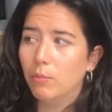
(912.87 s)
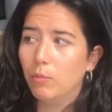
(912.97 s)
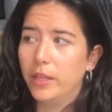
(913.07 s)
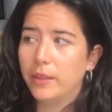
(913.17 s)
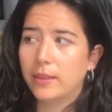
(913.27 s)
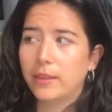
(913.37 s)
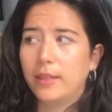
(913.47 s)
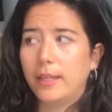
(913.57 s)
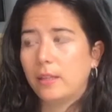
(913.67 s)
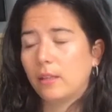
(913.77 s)
with
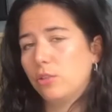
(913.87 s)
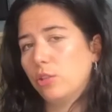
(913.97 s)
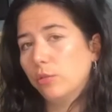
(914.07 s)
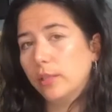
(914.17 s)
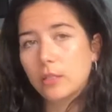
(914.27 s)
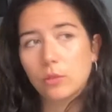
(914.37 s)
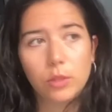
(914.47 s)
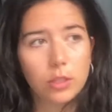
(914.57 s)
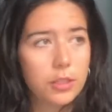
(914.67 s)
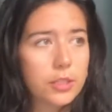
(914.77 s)
like Joan
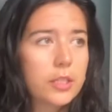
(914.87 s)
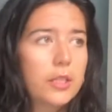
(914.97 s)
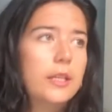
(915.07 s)
Littlewood